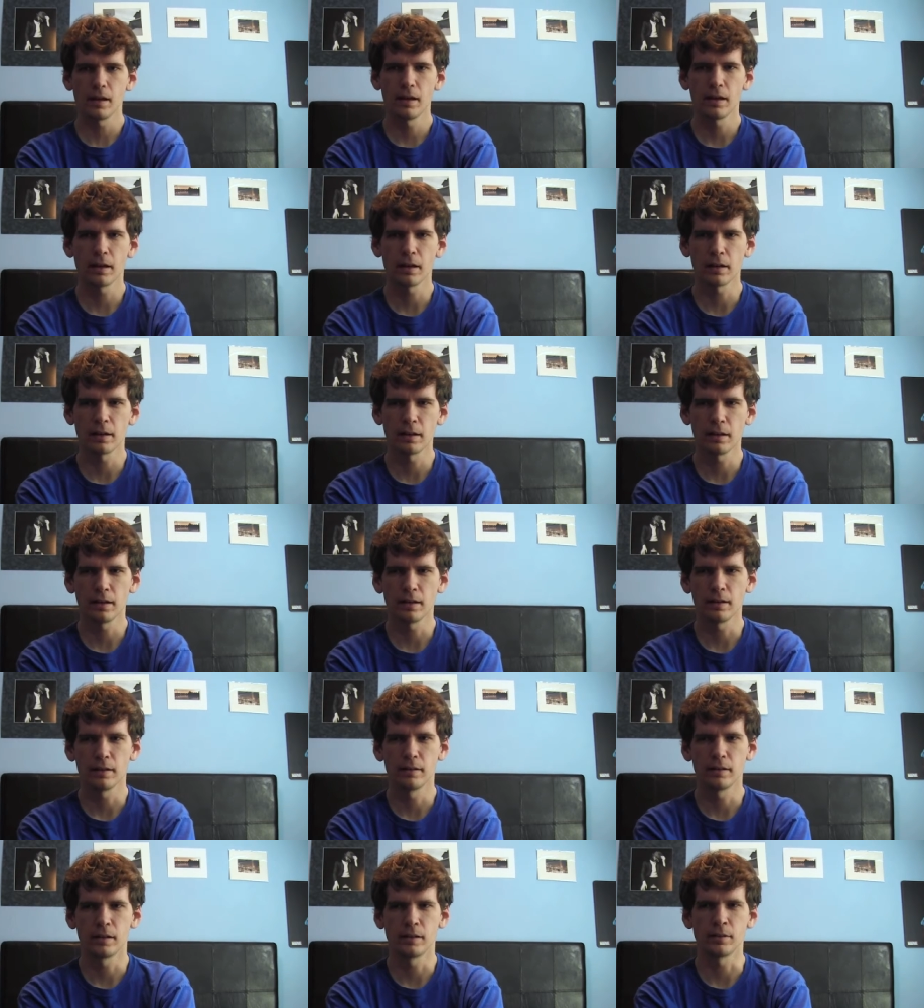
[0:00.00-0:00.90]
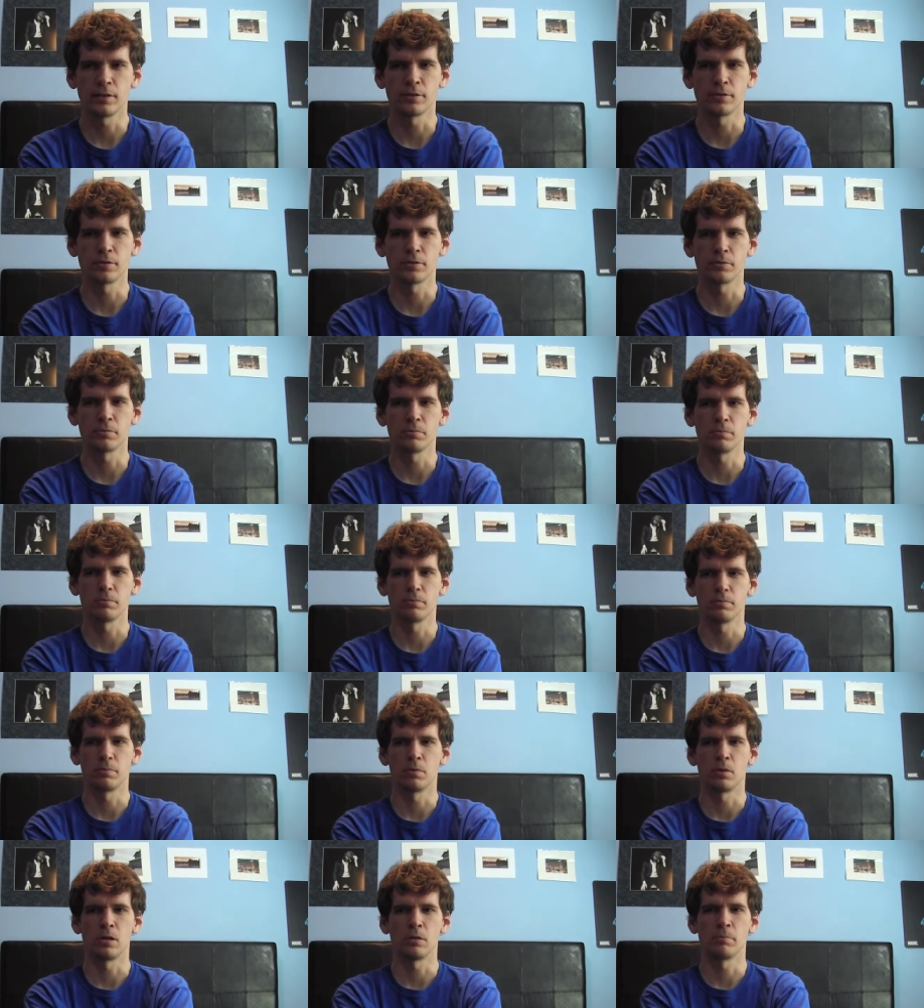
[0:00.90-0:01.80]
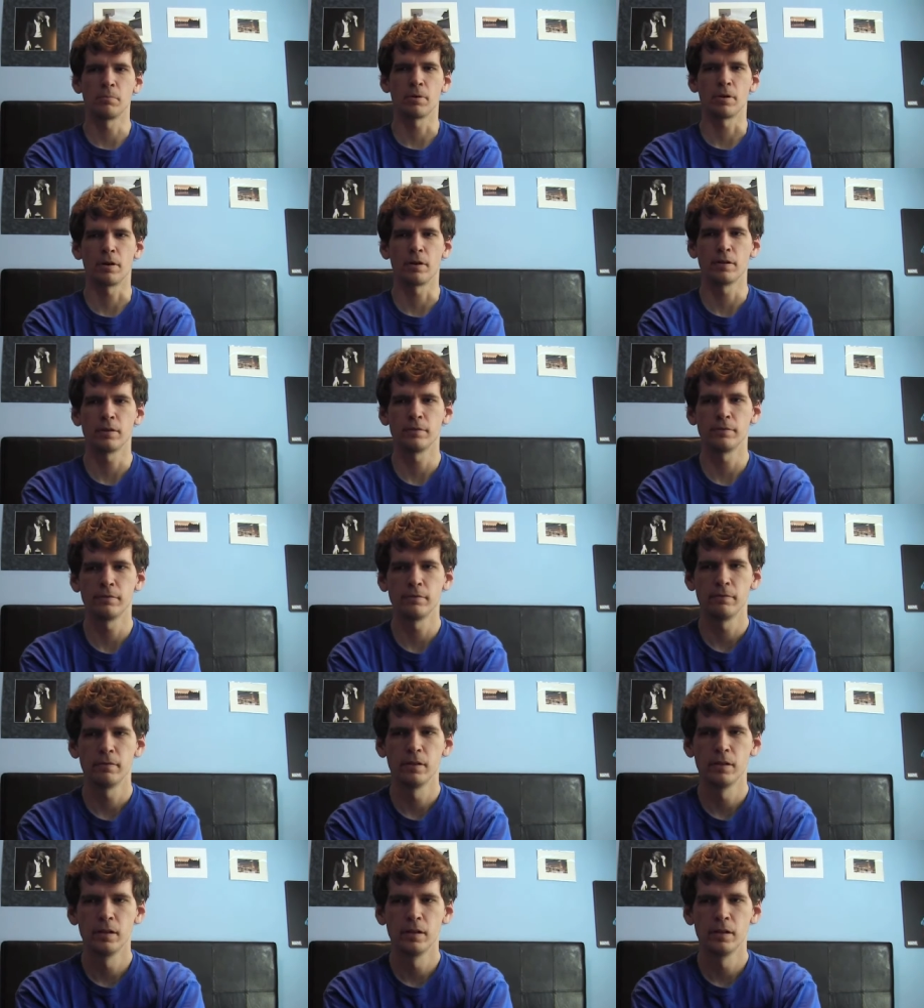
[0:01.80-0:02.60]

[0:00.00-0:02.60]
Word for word: Uh, and there was one part of